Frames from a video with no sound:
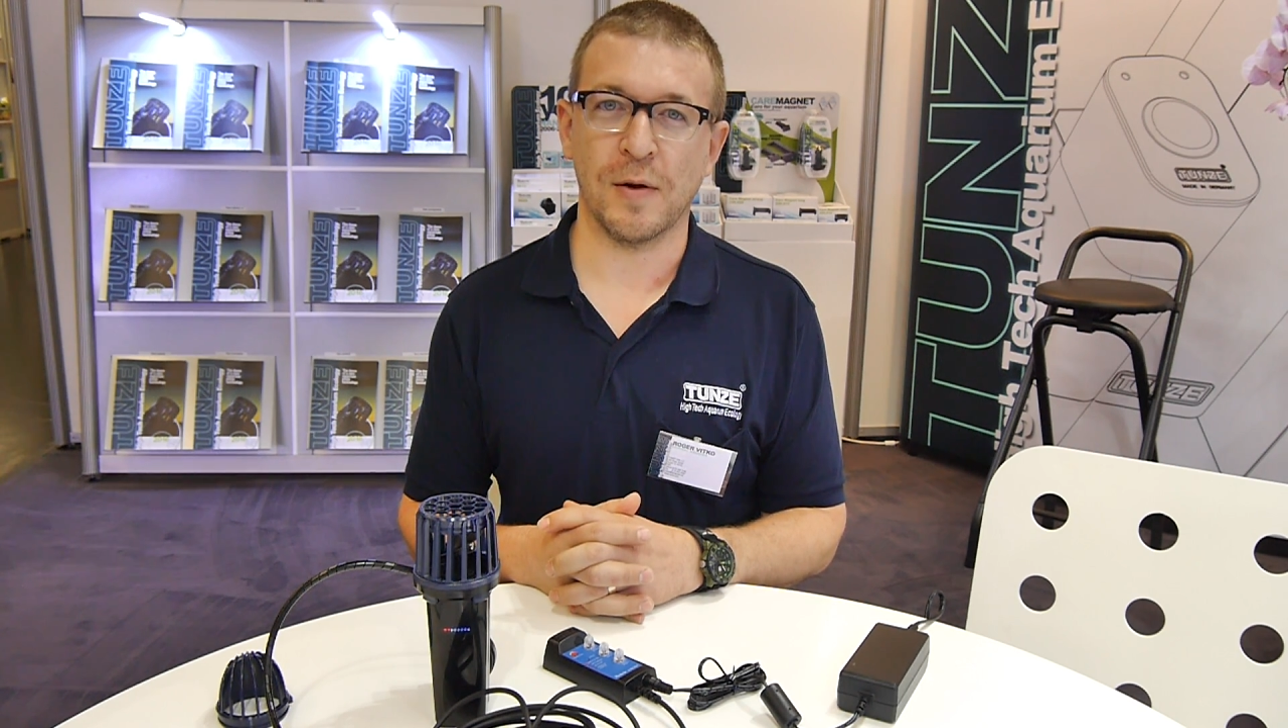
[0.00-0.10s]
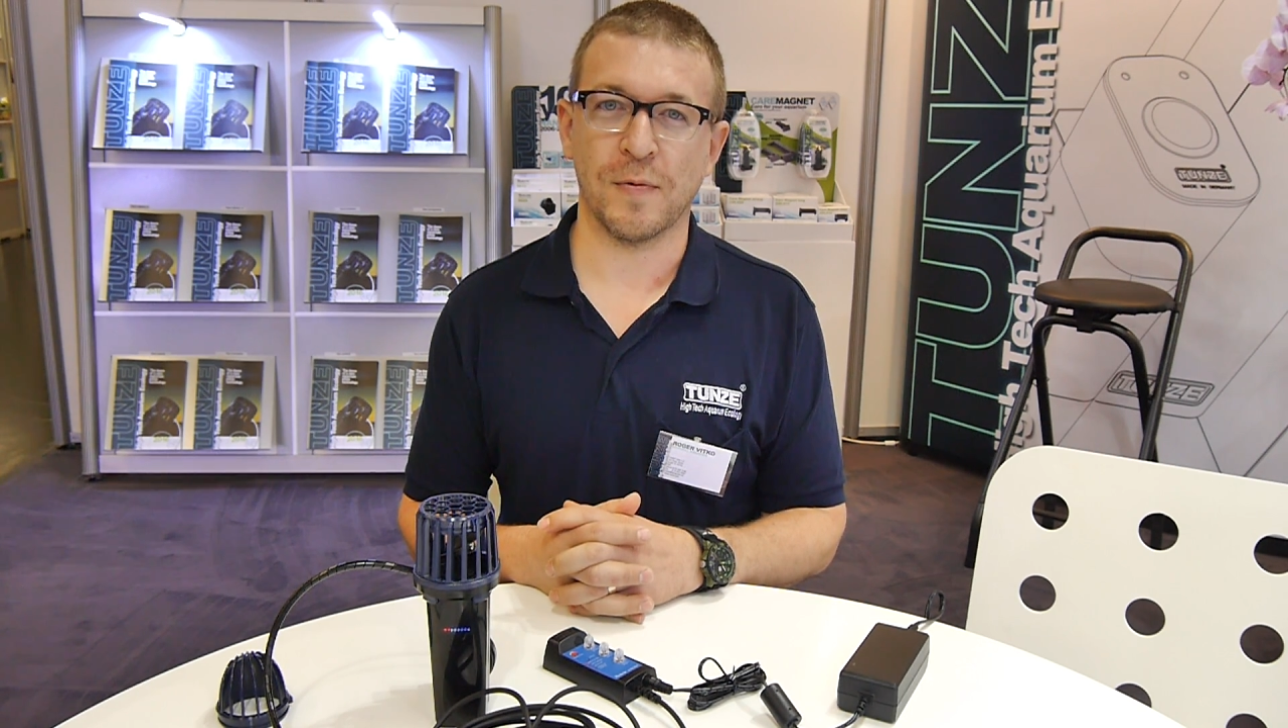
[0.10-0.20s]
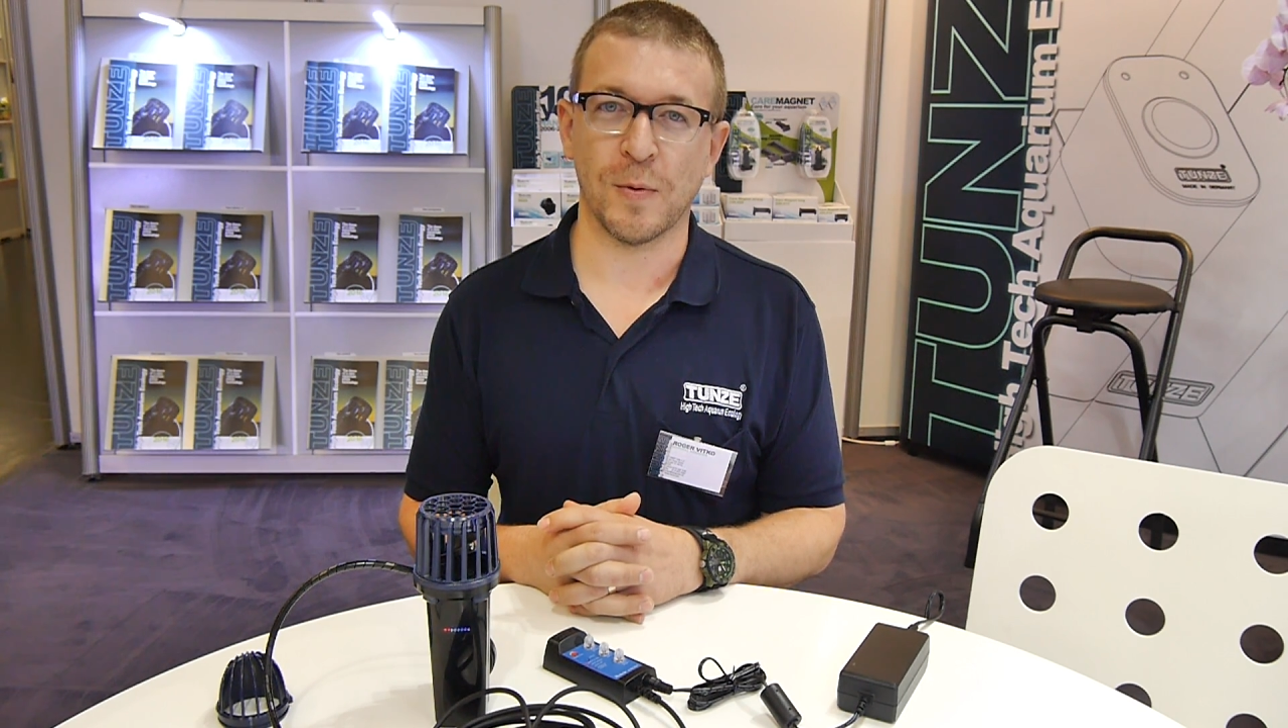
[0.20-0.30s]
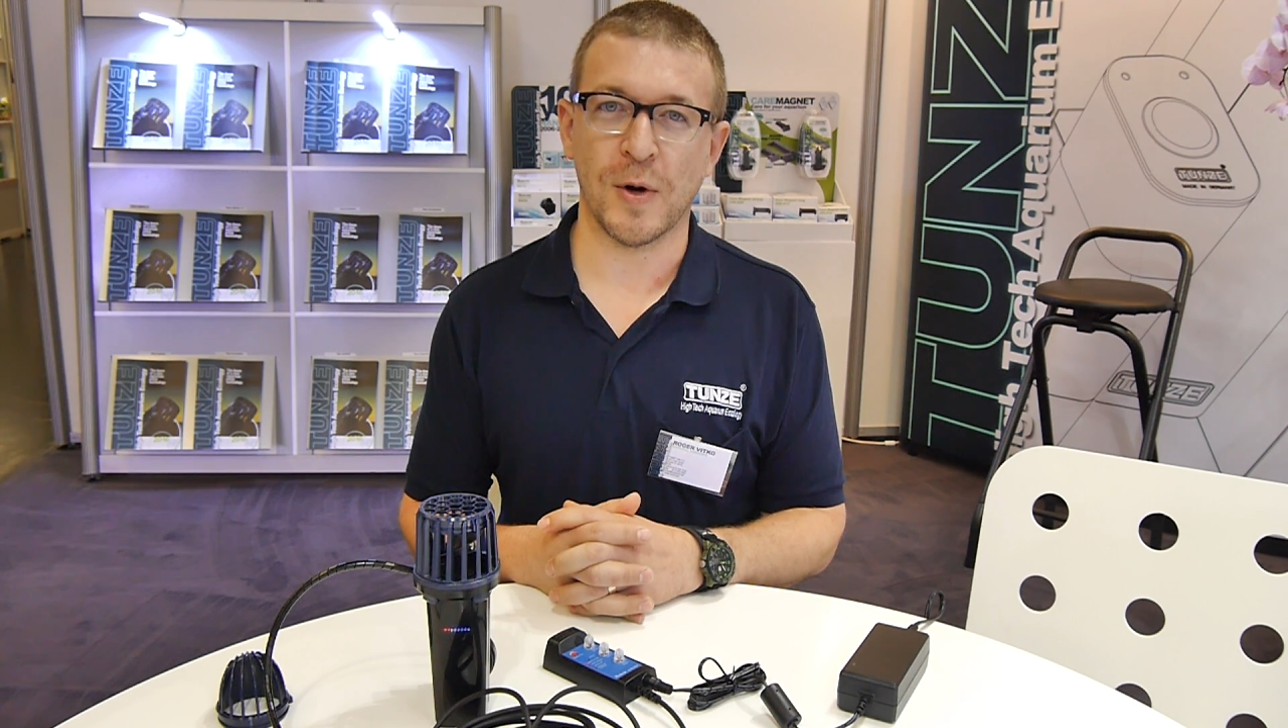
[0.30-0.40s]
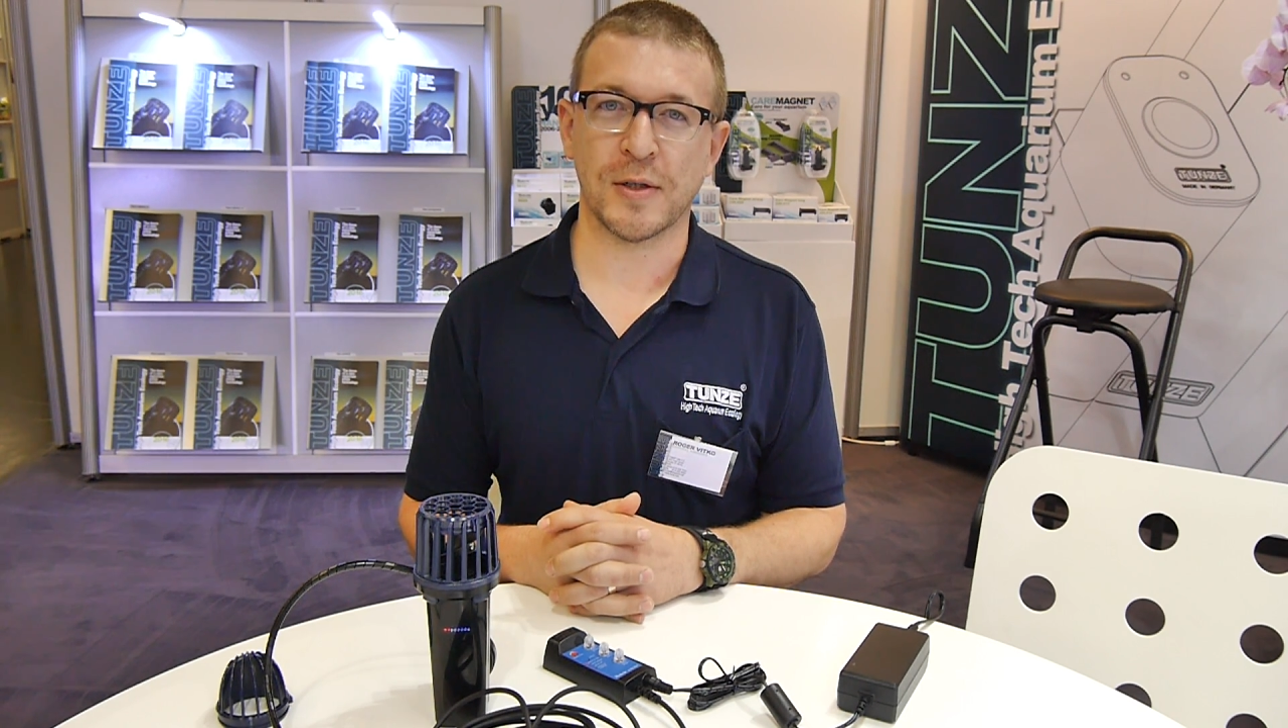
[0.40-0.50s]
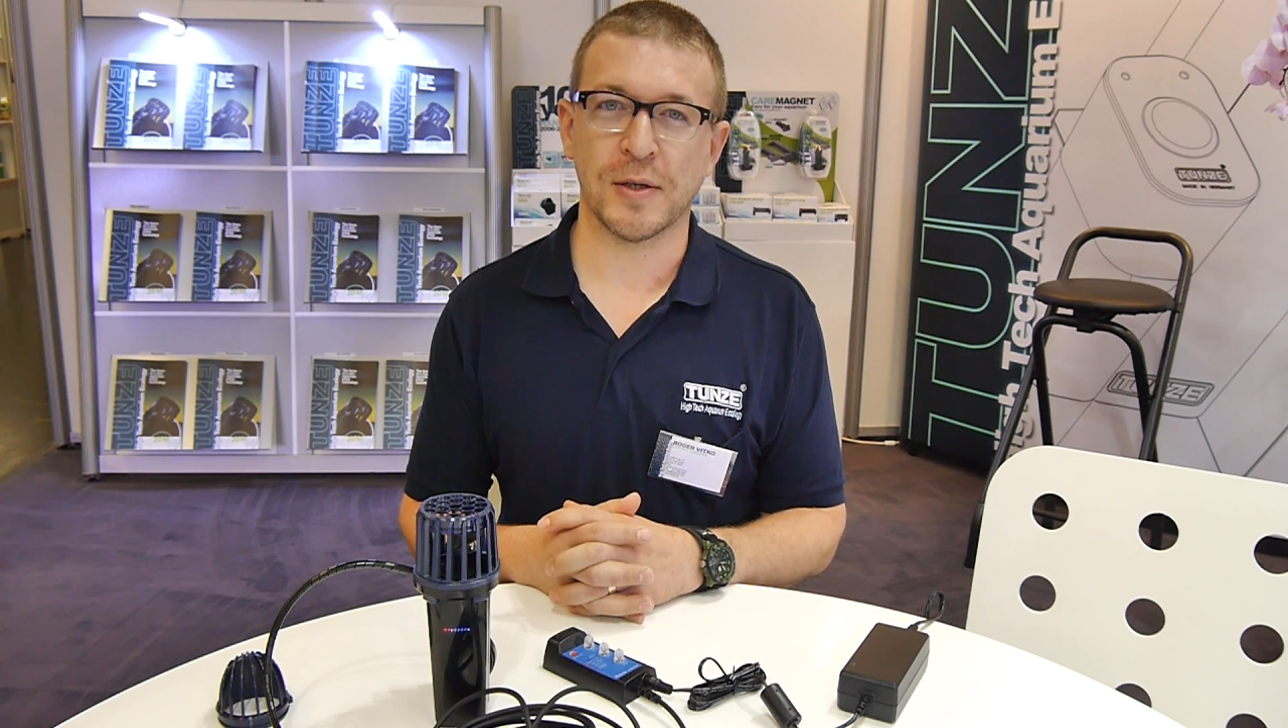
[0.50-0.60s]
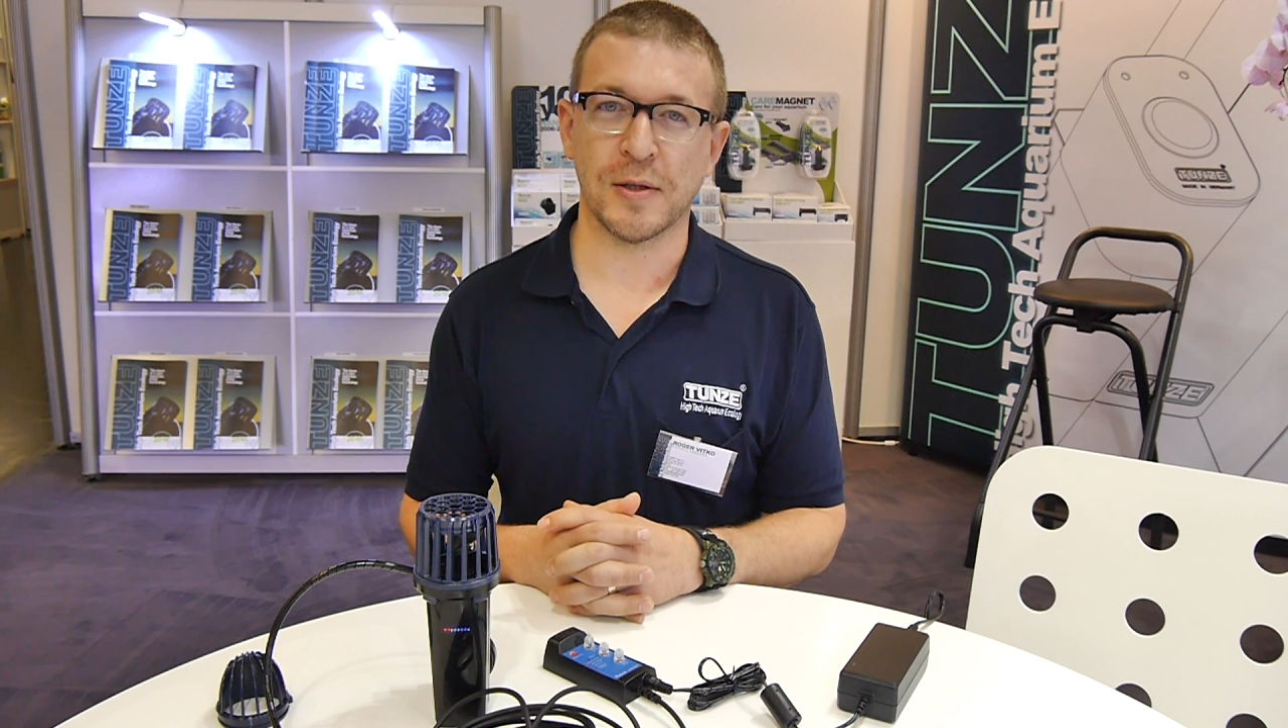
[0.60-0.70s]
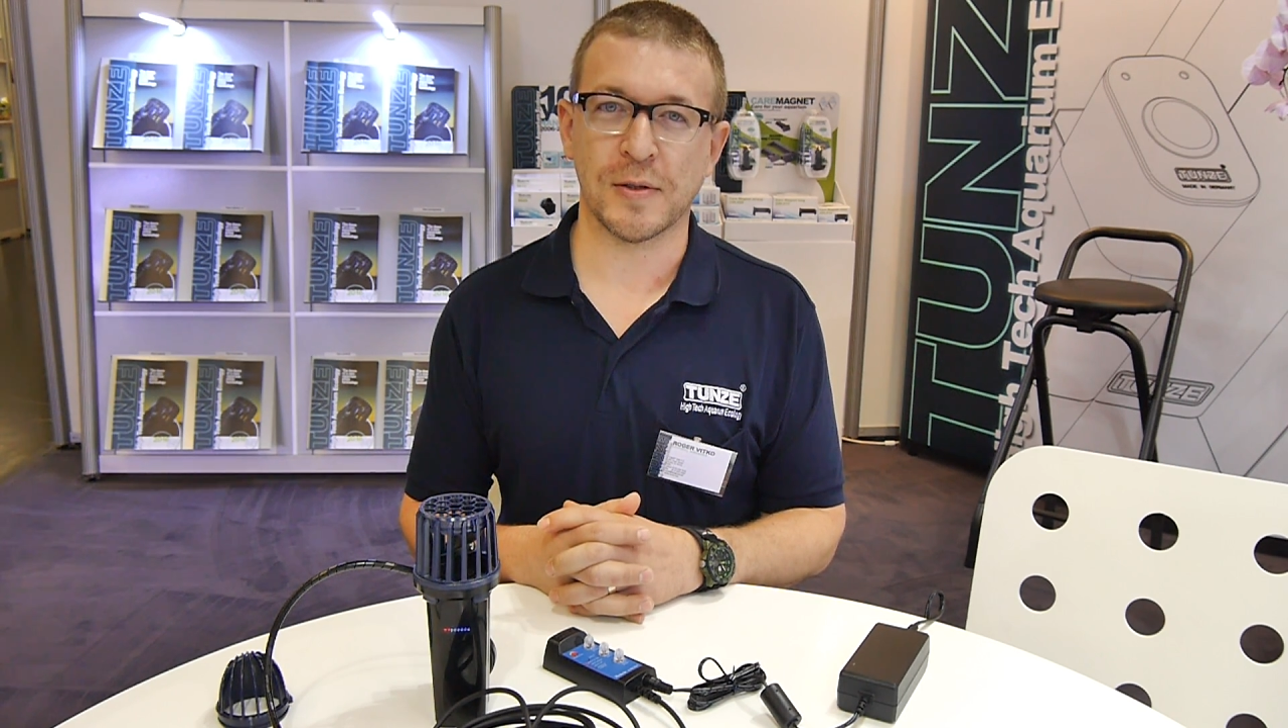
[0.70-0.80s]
you for watching